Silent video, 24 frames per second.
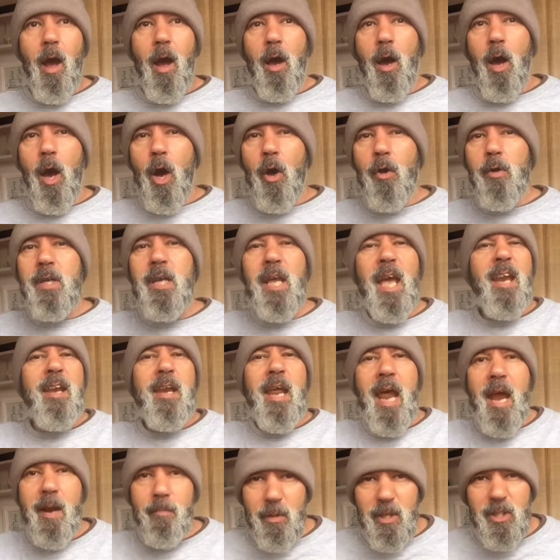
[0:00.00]
Only an
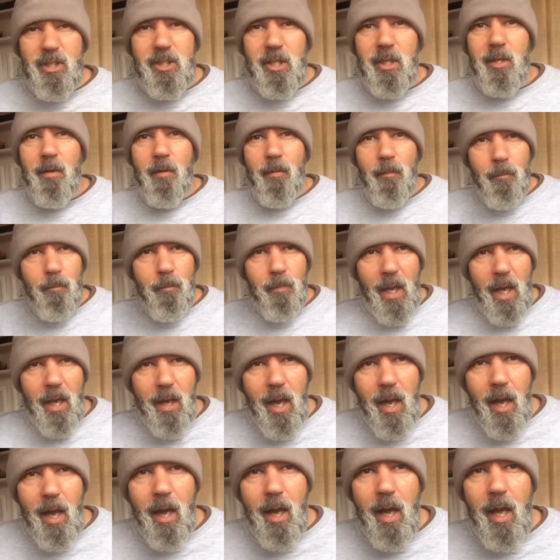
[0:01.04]
amateur
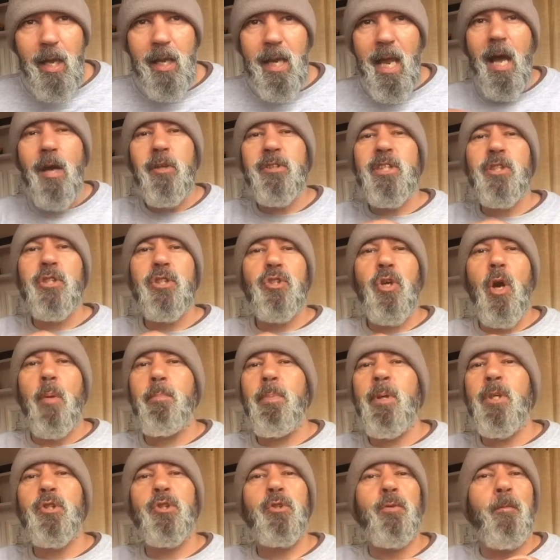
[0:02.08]
allows his
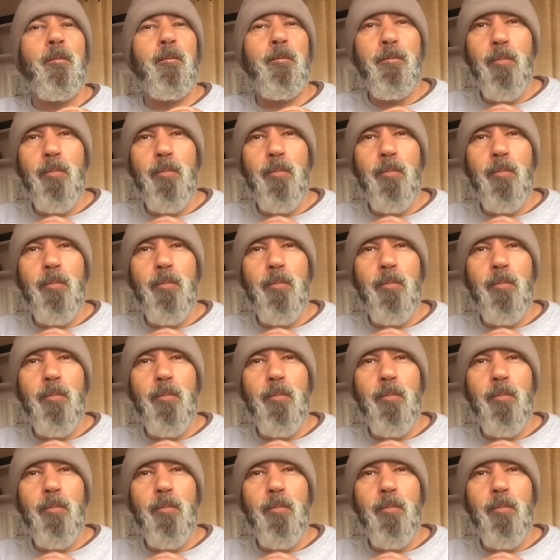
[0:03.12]
topics to